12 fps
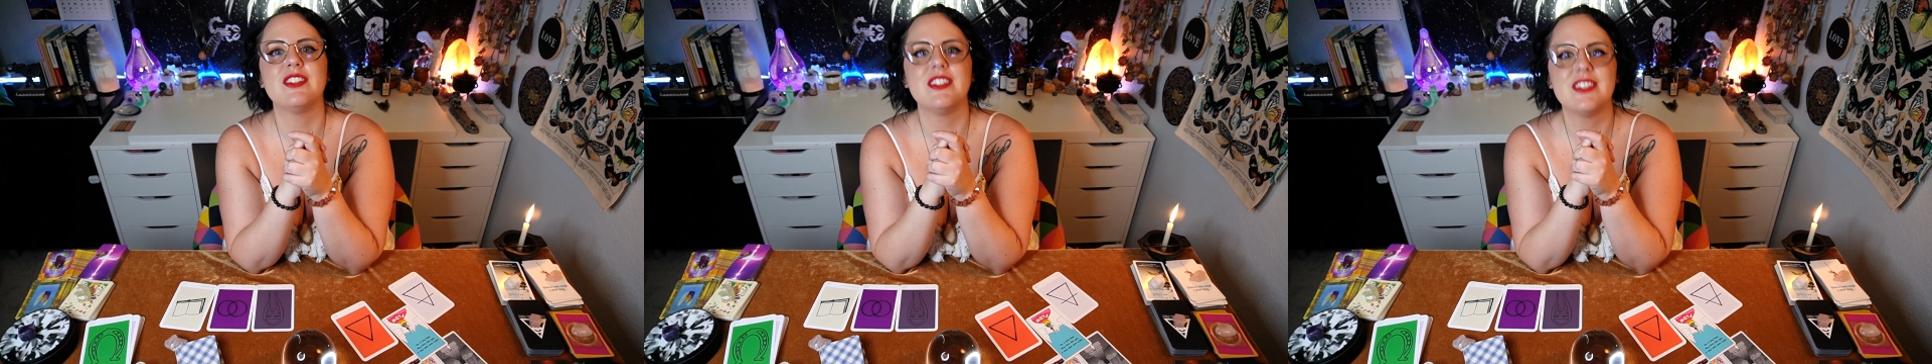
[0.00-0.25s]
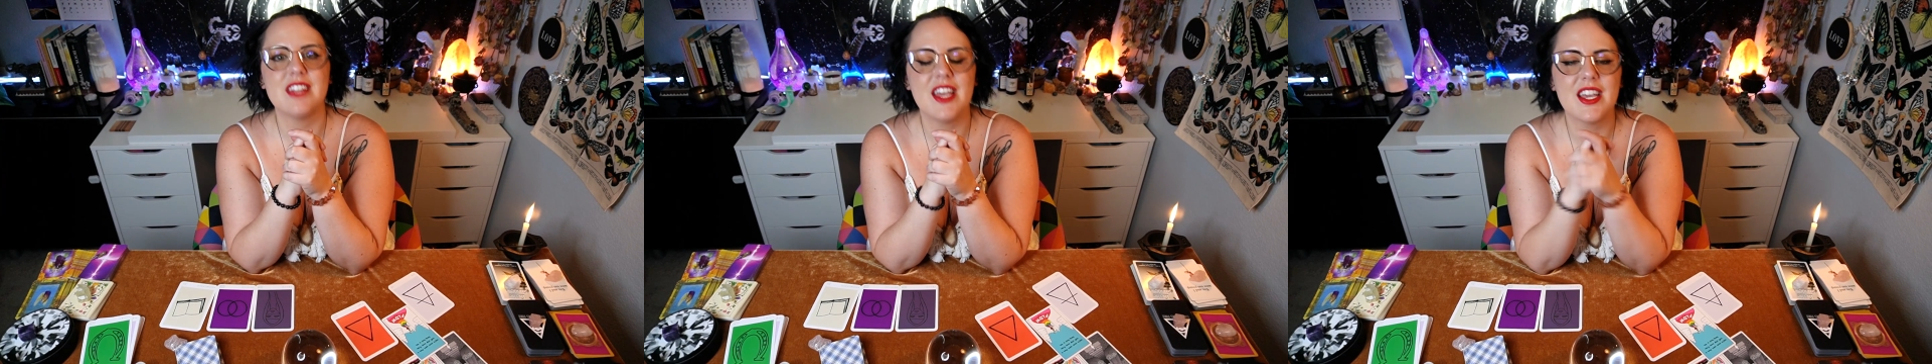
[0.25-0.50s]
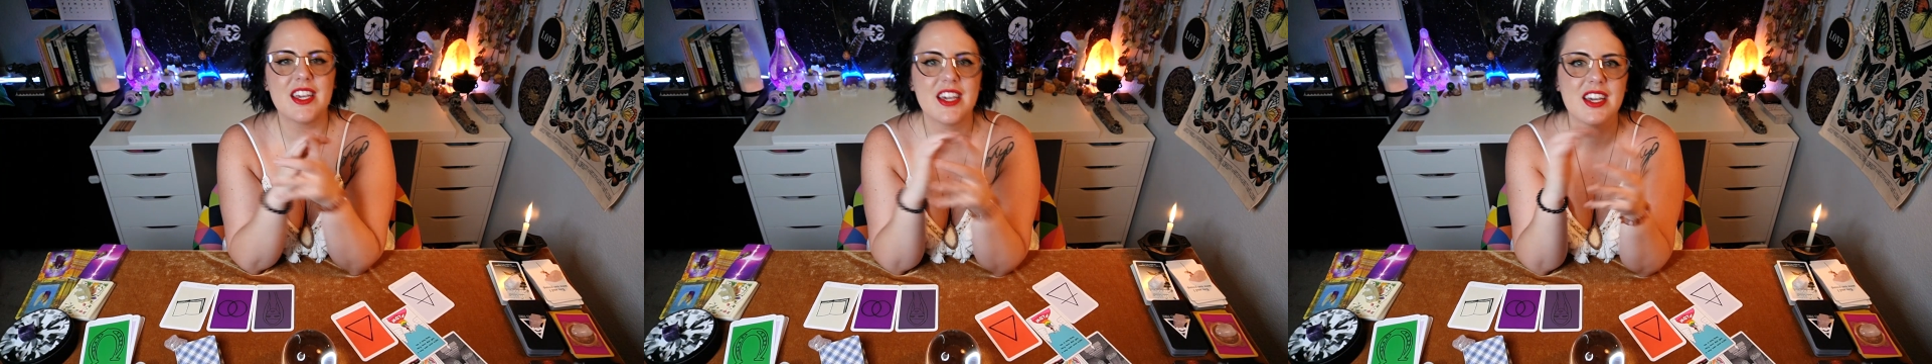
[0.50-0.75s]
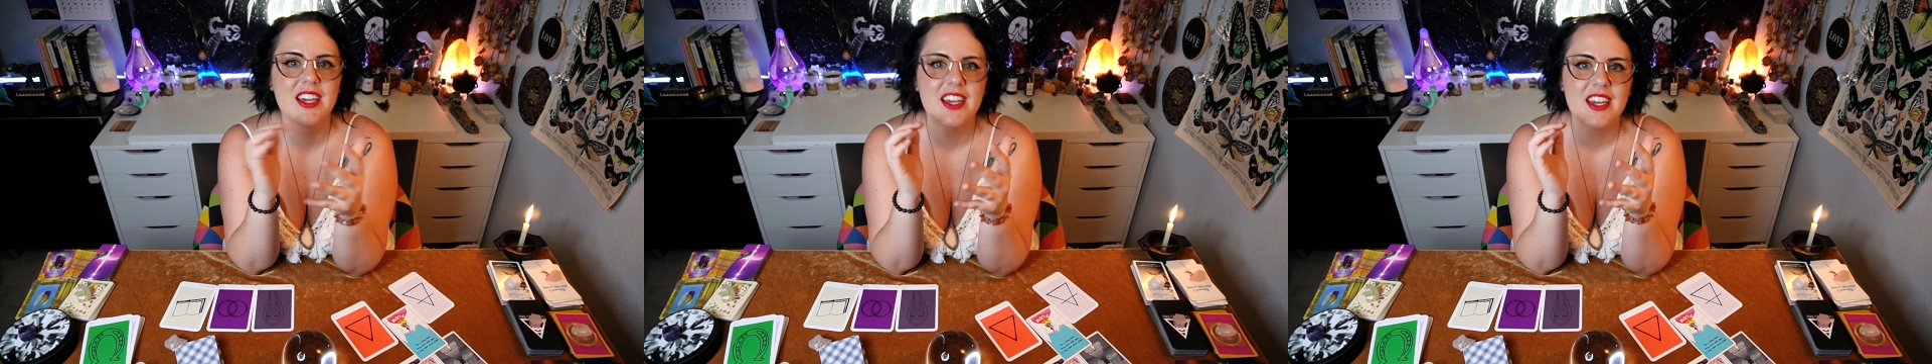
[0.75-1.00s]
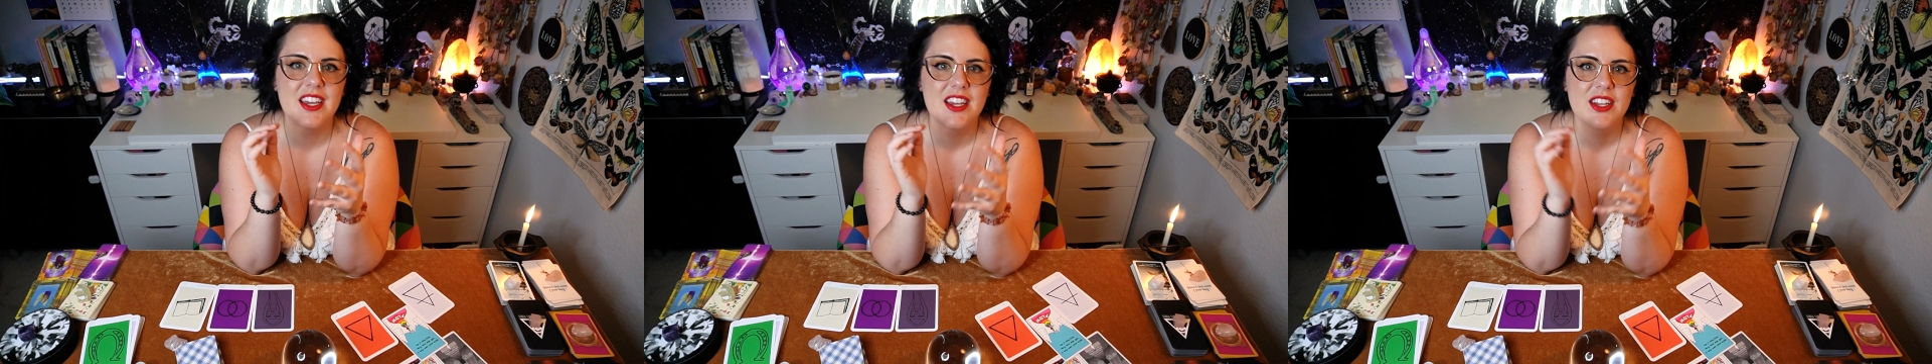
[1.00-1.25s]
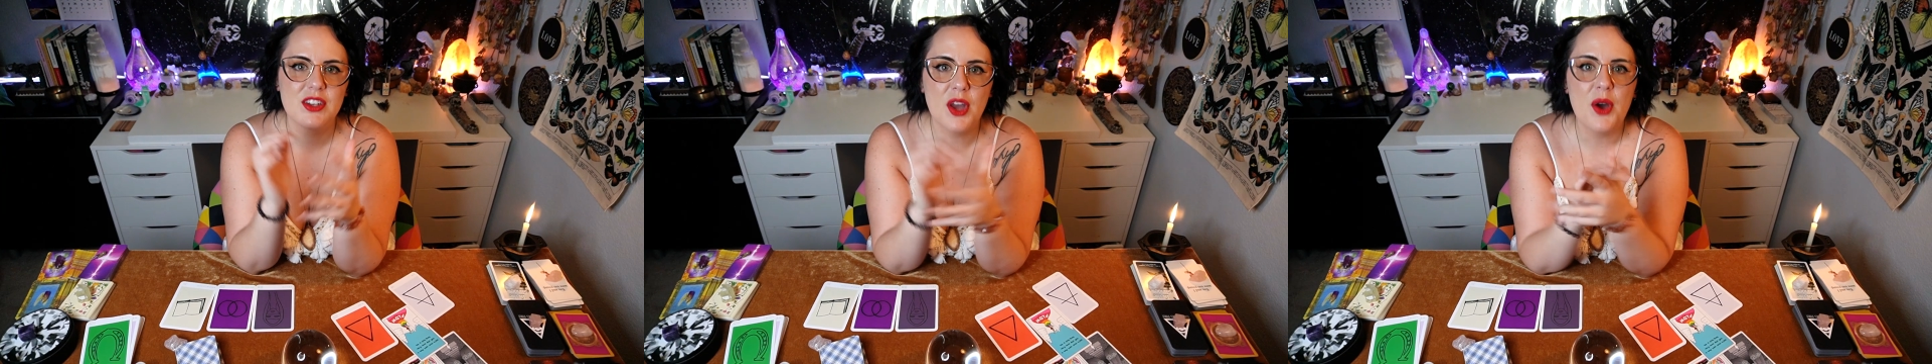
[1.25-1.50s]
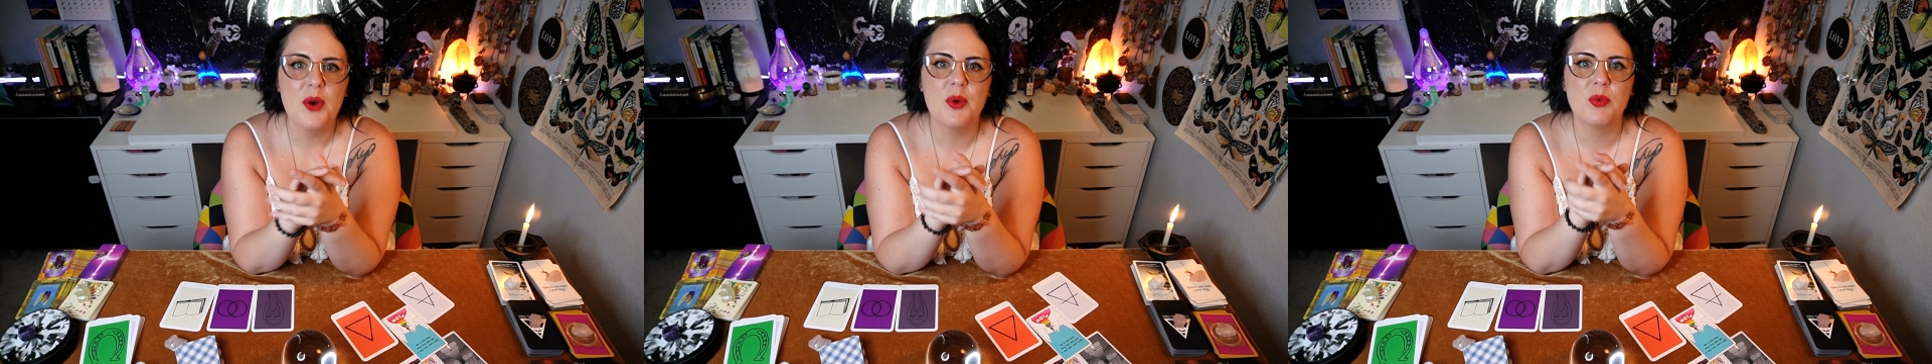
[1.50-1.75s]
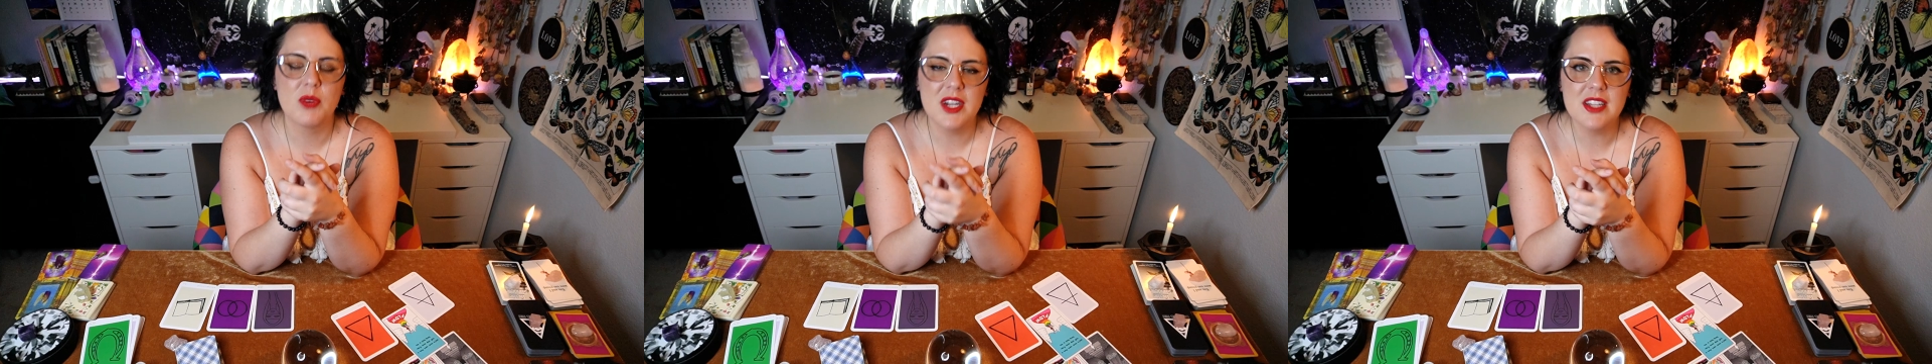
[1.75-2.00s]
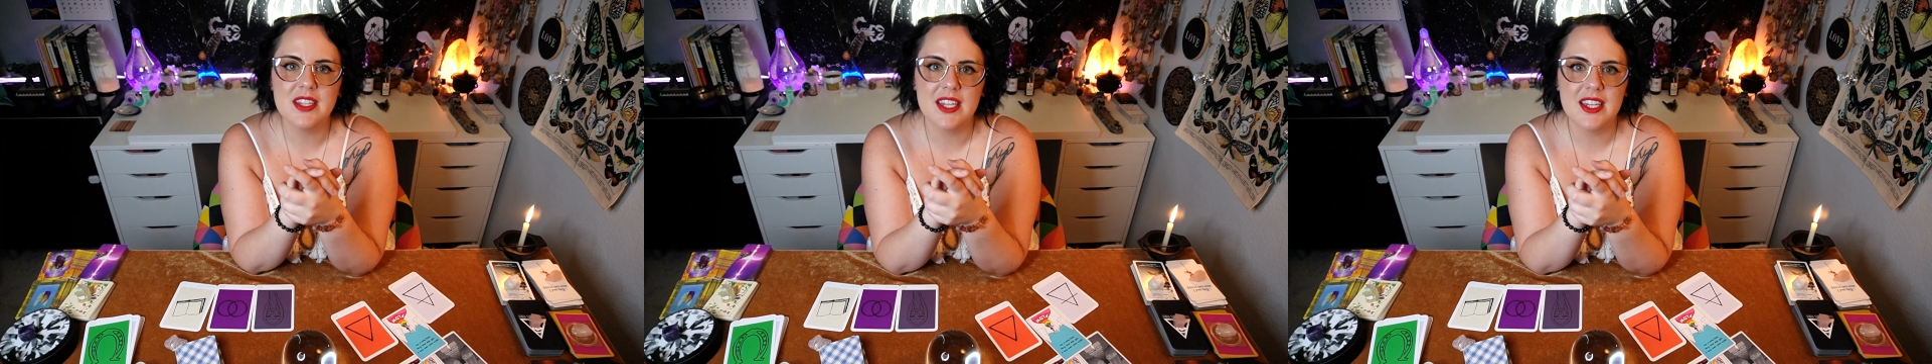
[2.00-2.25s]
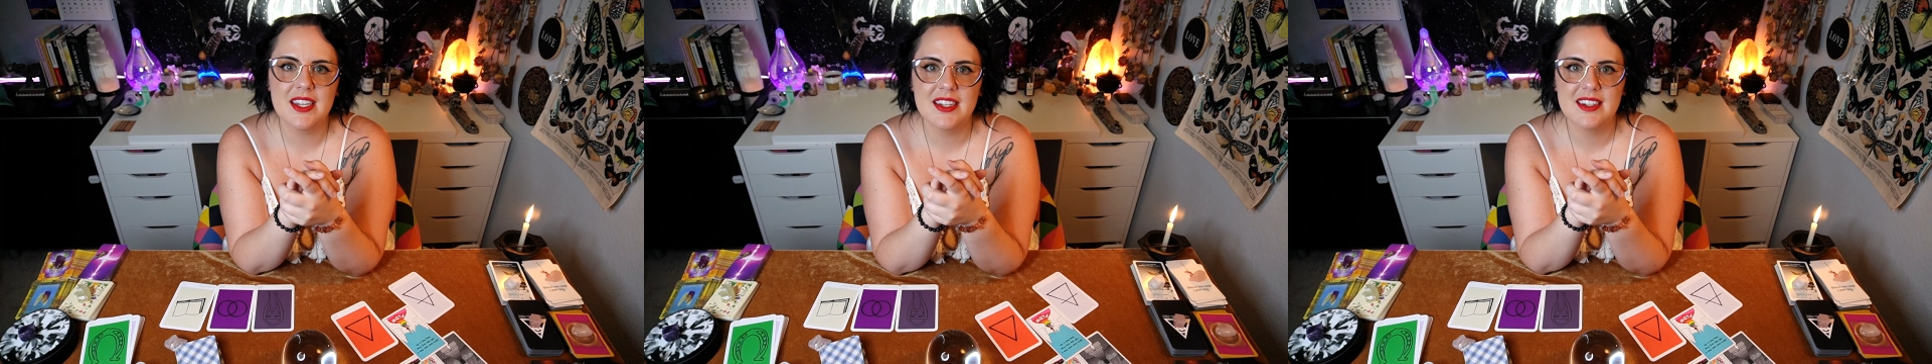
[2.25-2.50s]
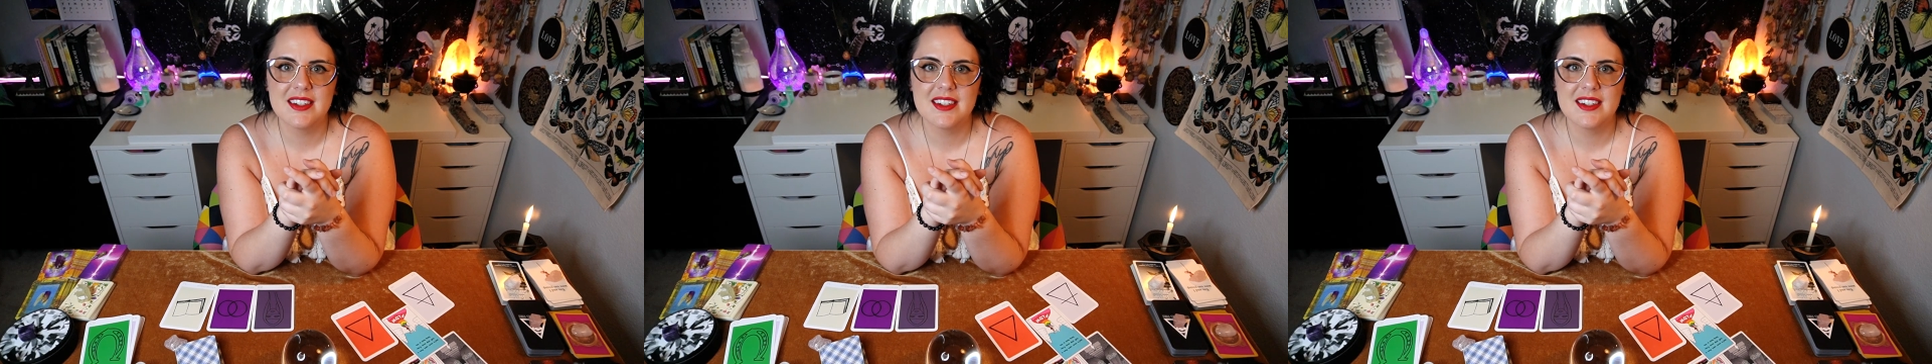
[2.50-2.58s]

It's like, no, really.